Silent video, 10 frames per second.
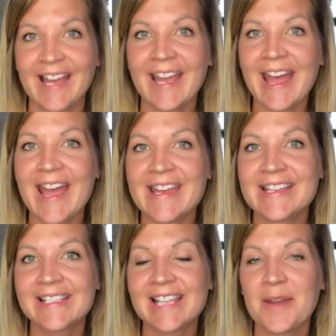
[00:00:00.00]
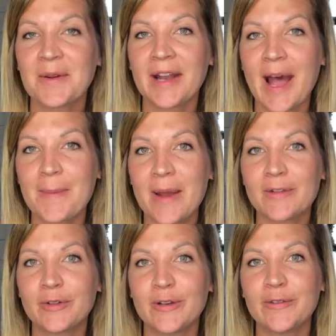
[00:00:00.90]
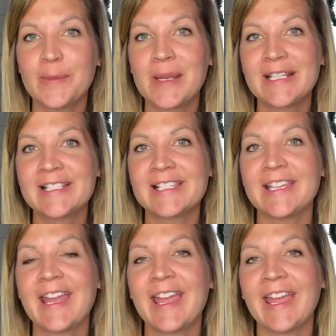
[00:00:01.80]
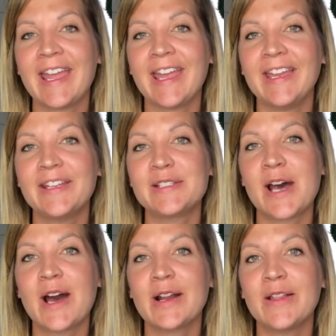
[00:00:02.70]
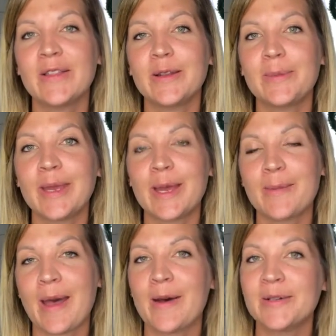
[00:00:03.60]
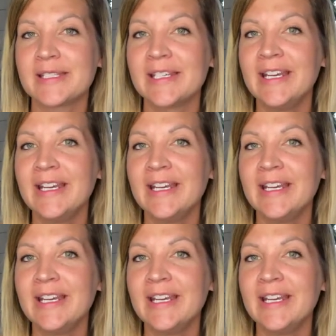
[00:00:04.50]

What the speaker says: Hi guys, I wanted to hop on for a few minutes today and talk a little bit about